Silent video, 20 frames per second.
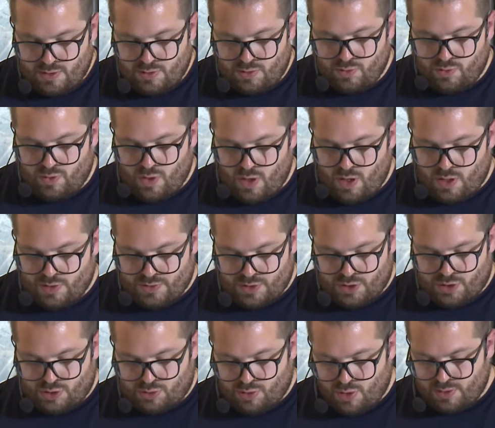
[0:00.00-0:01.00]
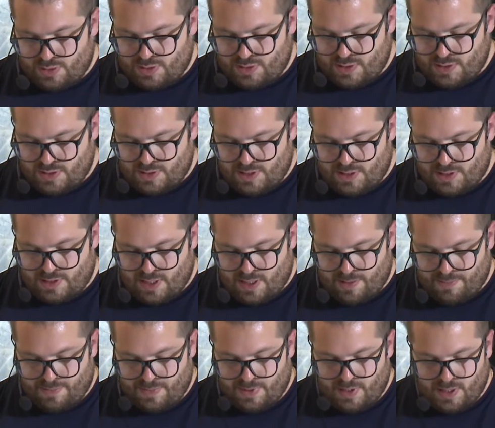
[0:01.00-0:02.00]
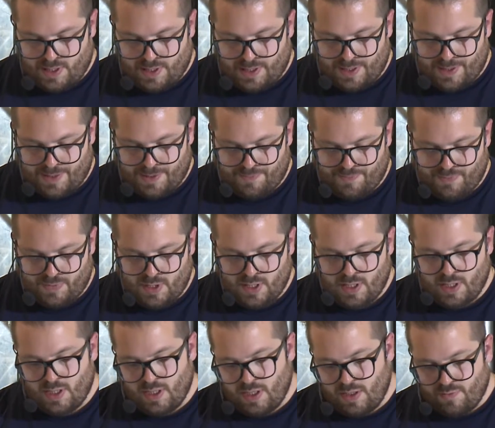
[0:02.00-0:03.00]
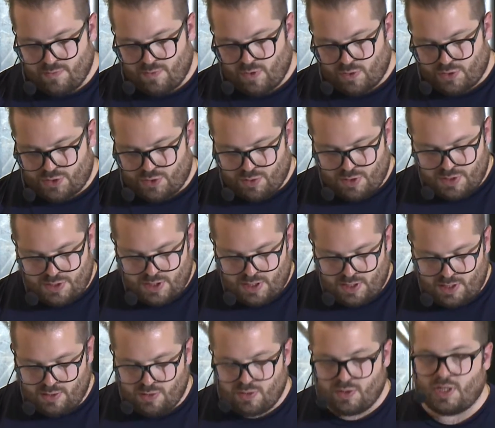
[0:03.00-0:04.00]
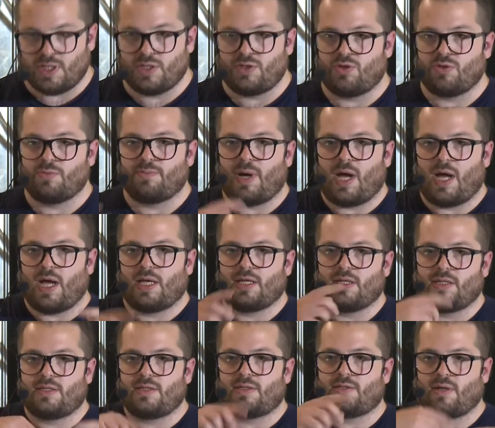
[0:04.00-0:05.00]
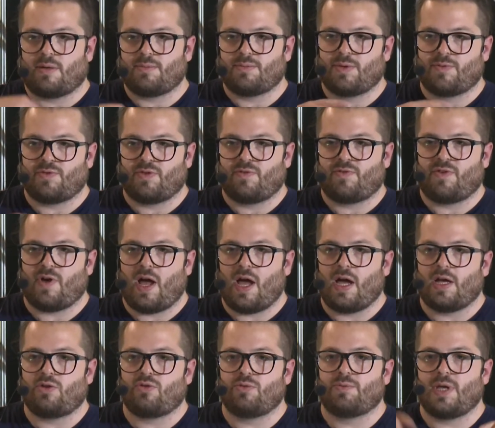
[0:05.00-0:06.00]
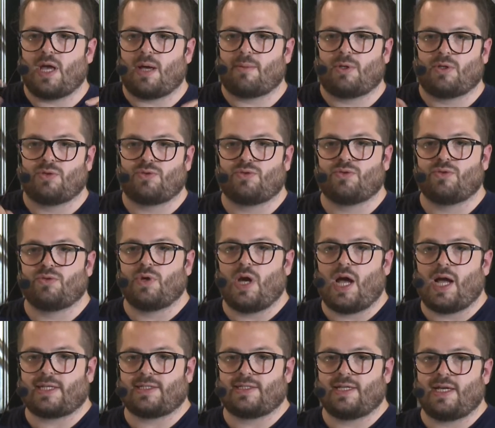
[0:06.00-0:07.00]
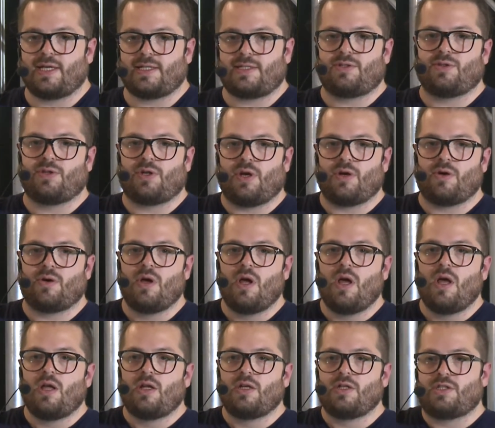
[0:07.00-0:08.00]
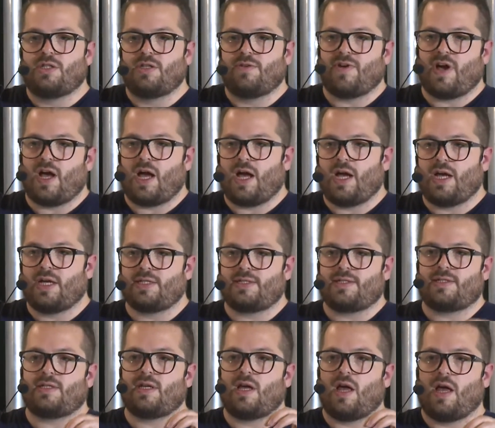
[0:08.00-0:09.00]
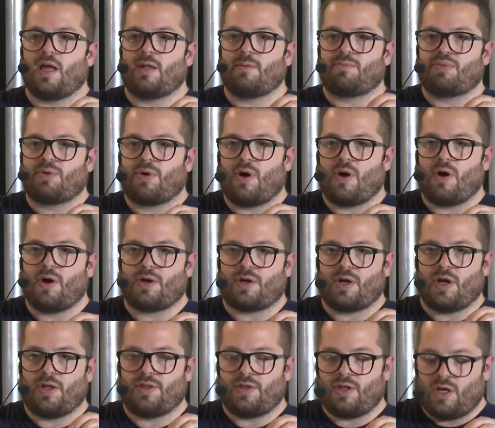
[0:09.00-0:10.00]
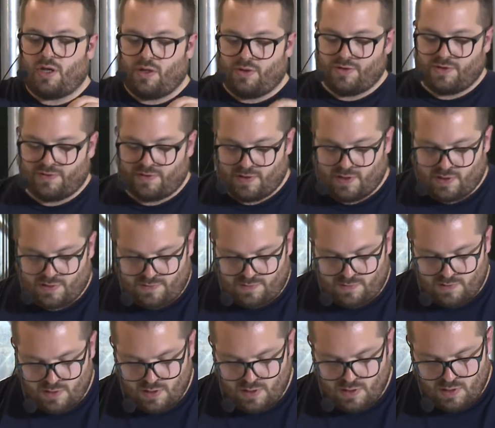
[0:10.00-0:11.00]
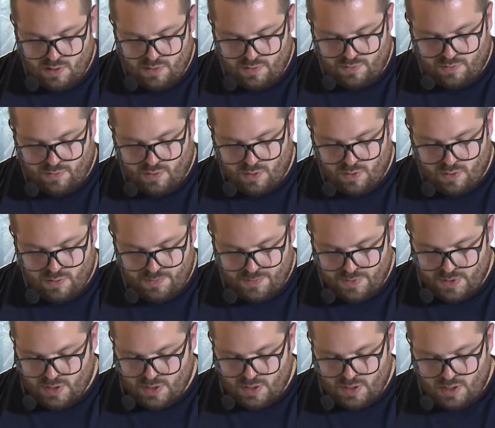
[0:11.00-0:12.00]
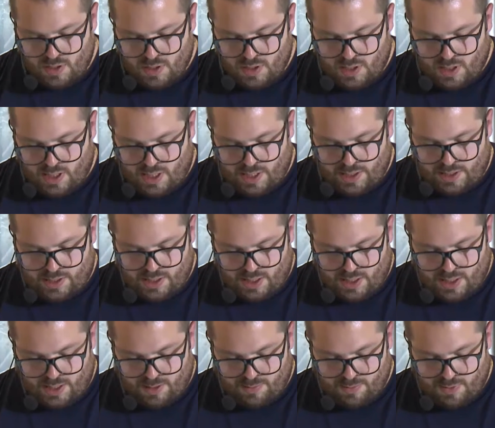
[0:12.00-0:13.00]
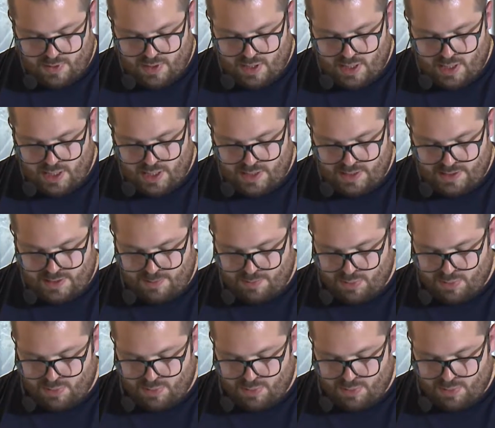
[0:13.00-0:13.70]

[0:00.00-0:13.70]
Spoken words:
to go on the root system, for rooting, you need to bind some of the file to be able to access, you know, device and proc and all the things. So, like I am a lazy